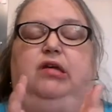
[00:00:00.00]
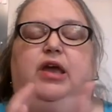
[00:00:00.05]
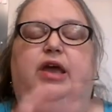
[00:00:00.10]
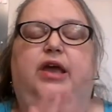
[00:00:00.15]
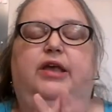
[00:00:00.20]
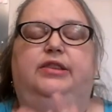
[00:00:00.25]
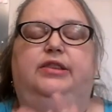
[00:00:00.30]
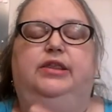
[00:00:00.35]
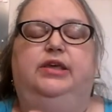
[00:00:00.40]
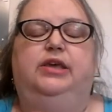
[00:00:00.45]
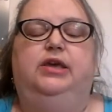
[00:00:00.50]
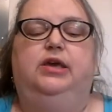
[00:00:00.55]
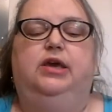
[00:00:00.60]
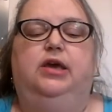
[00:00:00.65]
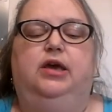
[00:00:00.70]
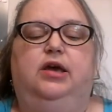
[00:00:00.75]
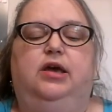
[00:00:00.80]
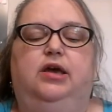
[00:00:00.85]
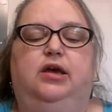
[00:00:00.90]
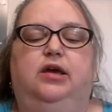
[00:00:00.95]
at
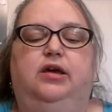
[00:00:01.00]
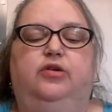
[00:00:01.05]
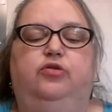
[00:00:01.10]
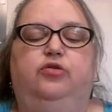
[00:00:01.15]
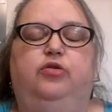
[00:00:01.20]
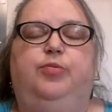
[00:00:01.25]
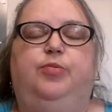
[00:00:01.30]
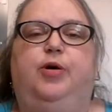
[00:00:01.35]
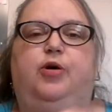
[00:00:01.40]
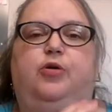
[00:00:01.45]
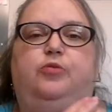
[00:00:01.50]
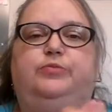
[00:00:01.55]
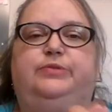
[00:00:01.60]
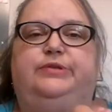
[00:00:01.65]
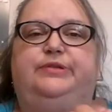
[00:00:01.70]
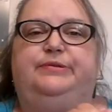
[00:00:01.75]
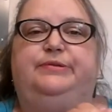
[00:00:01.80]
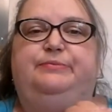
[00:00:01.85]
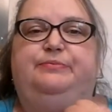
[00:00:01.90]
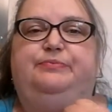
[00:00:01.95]
the group
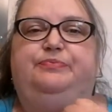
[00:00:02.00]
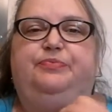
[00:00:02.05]
homes.